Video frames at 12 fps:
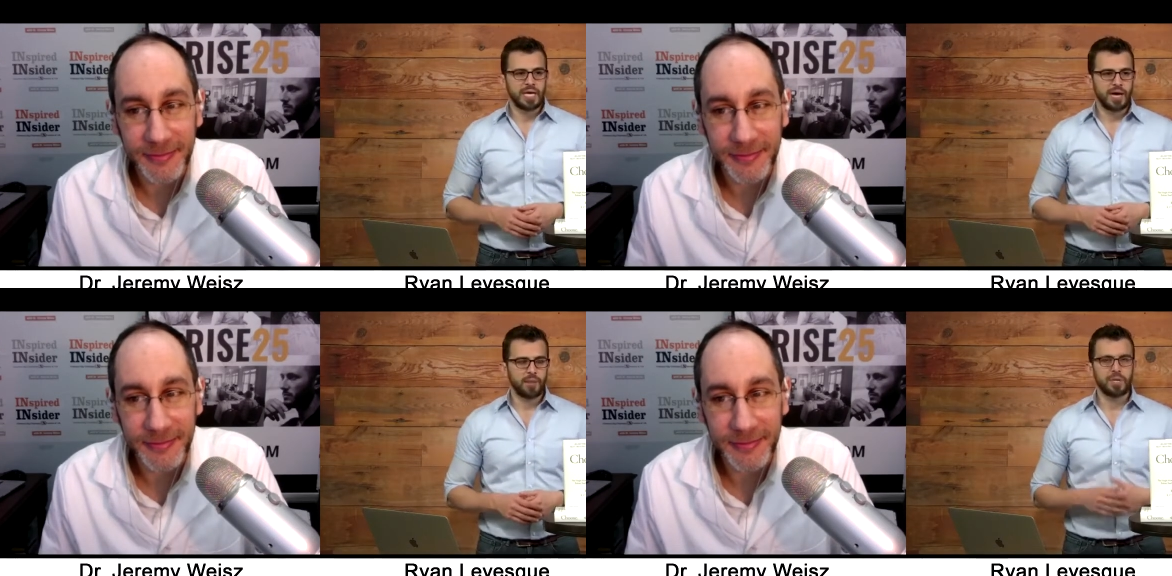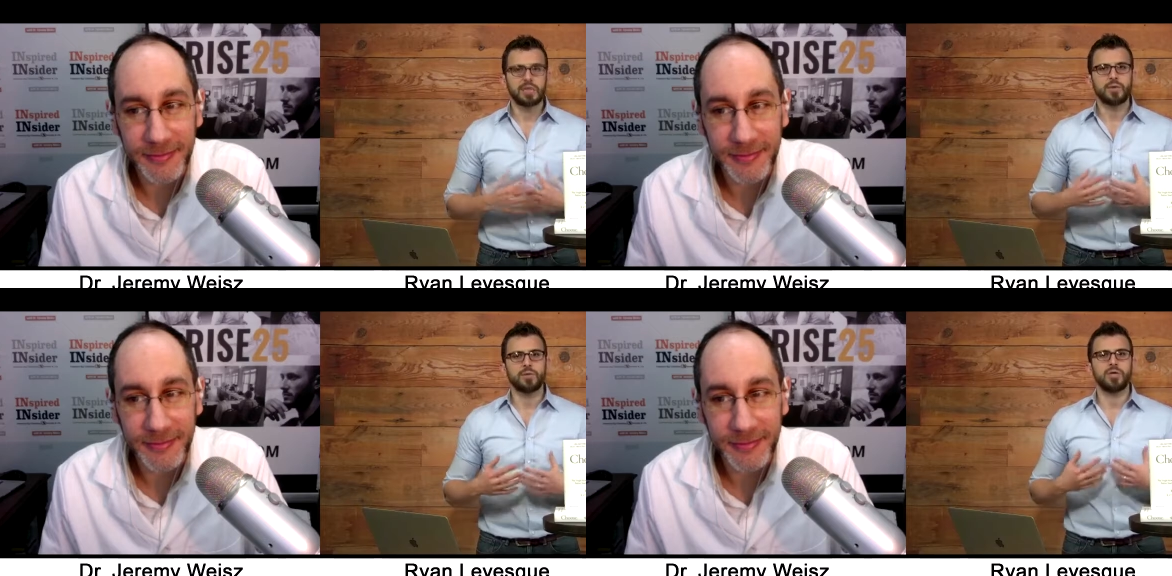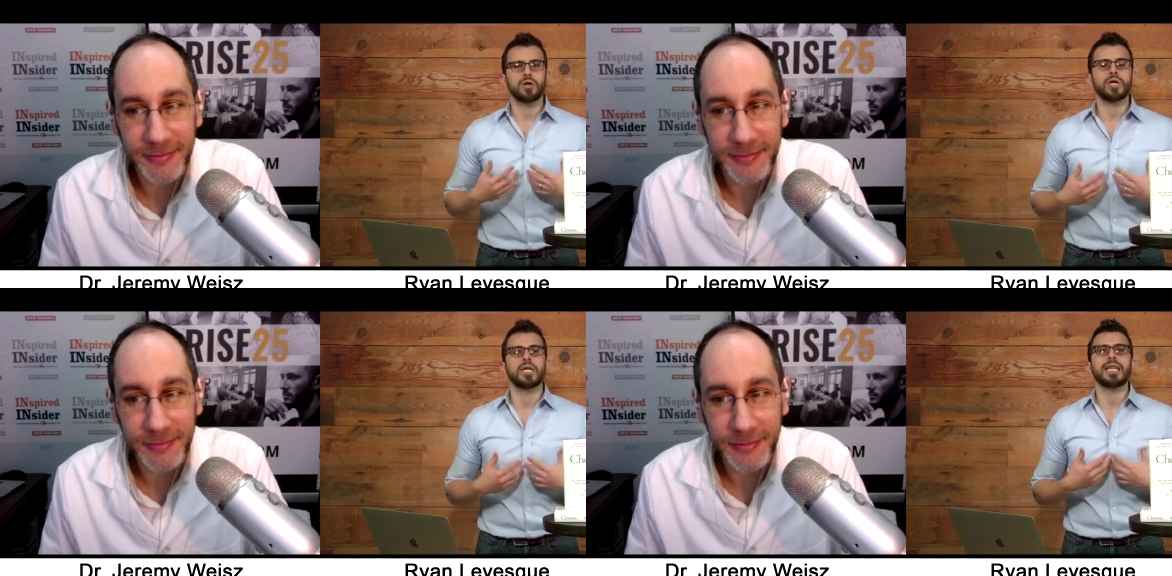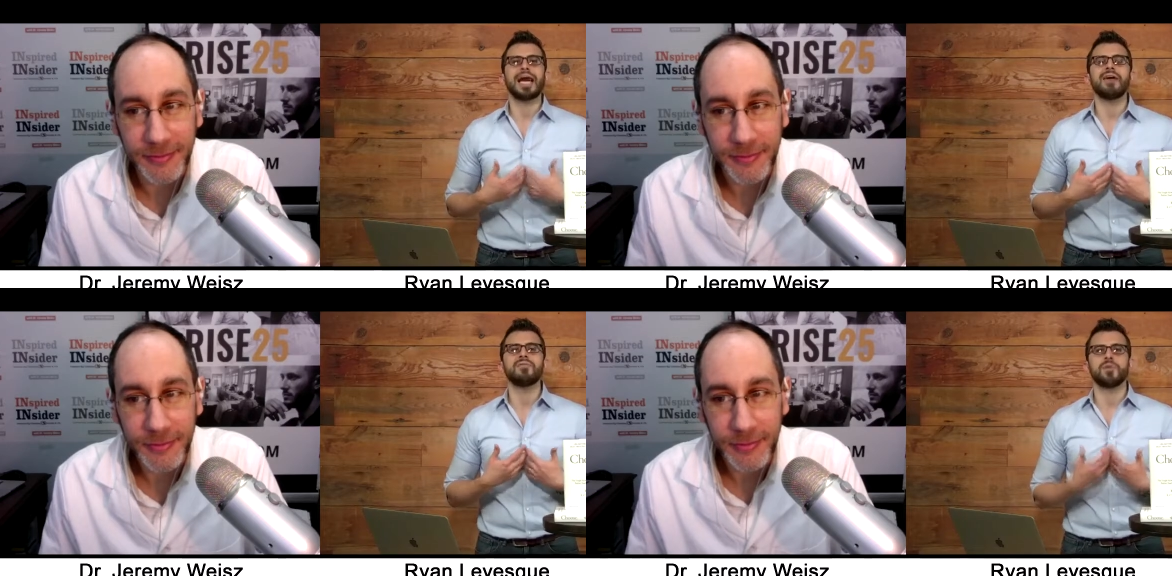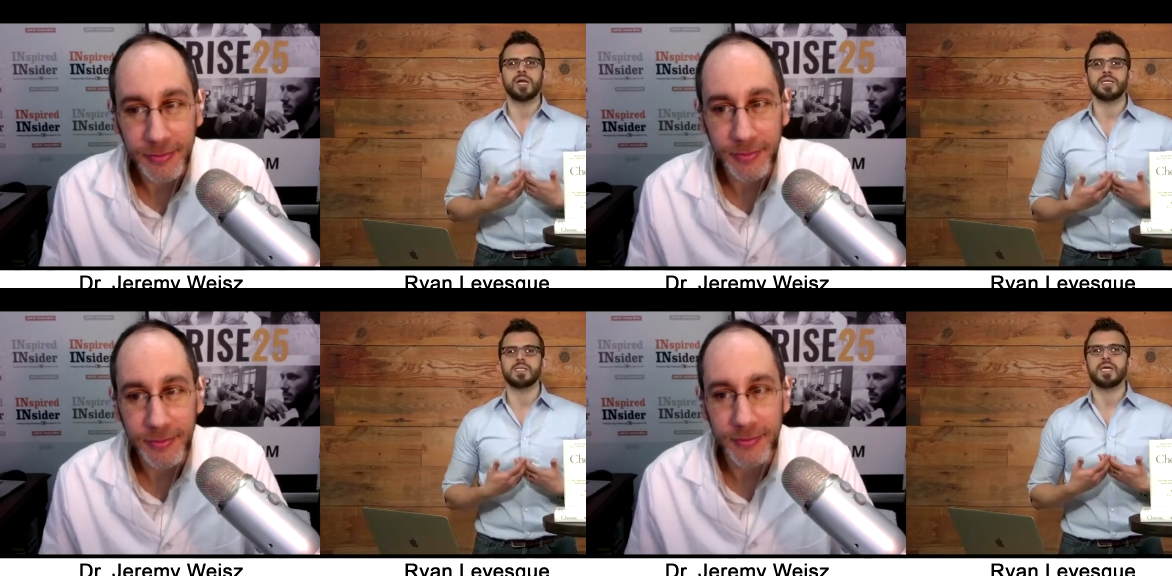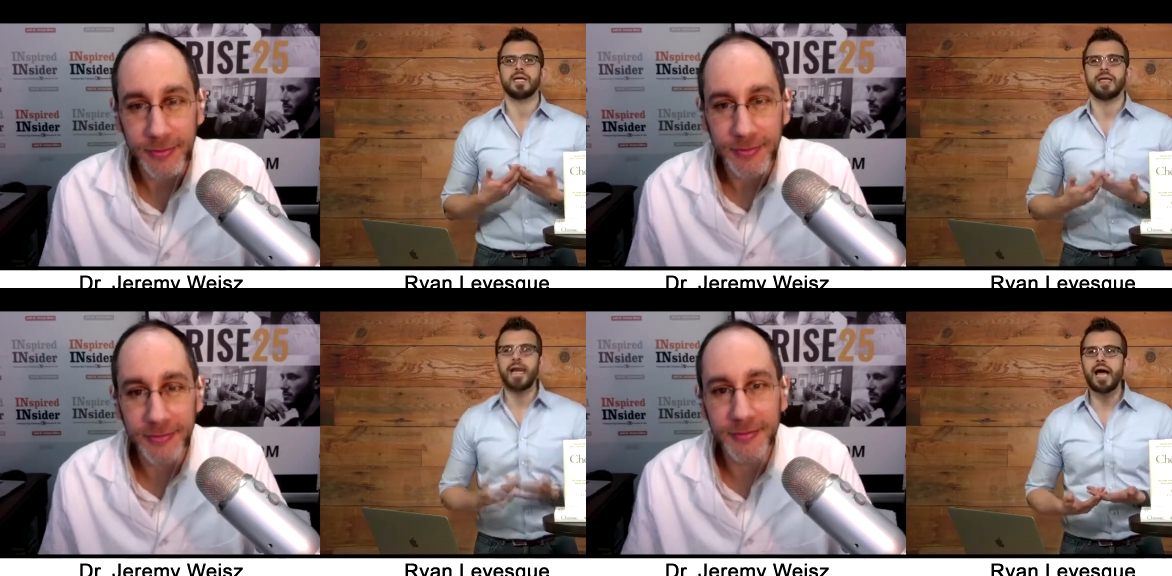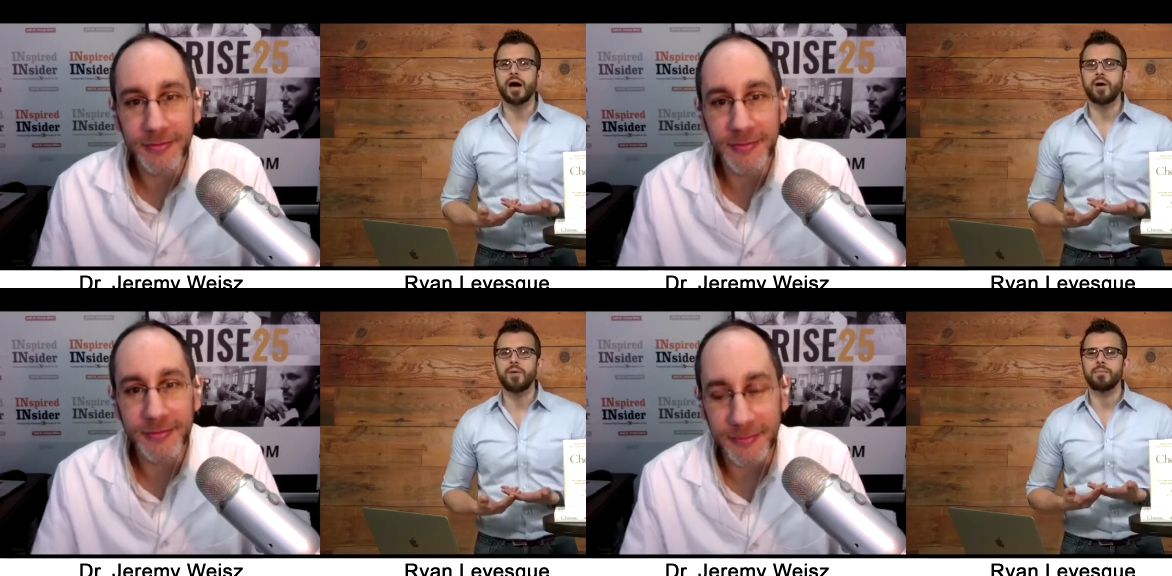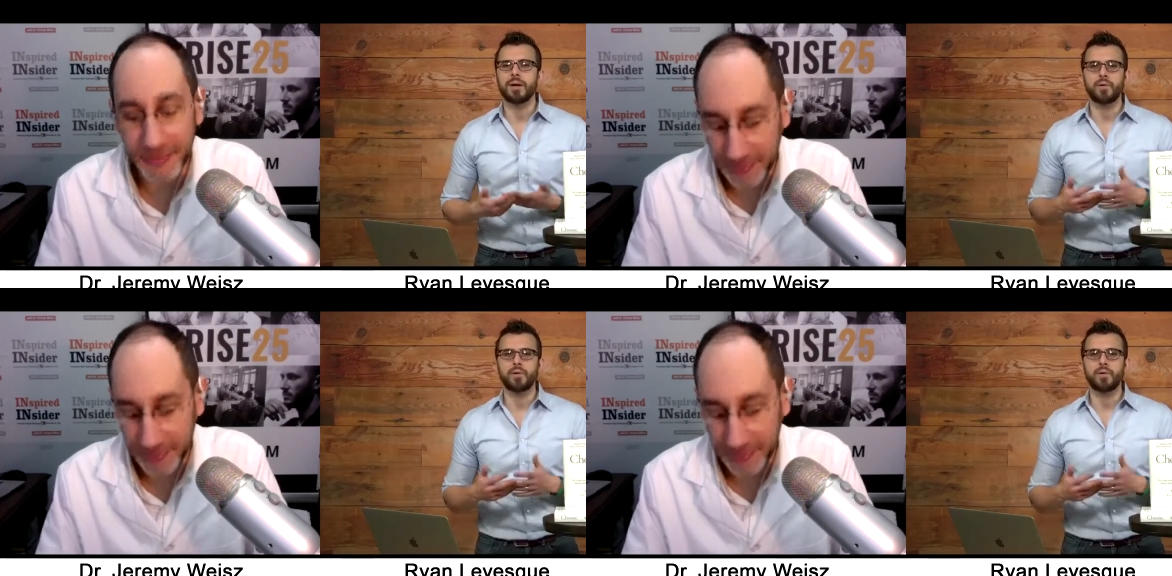Speaker 1: you're going to laugh at when I say it now,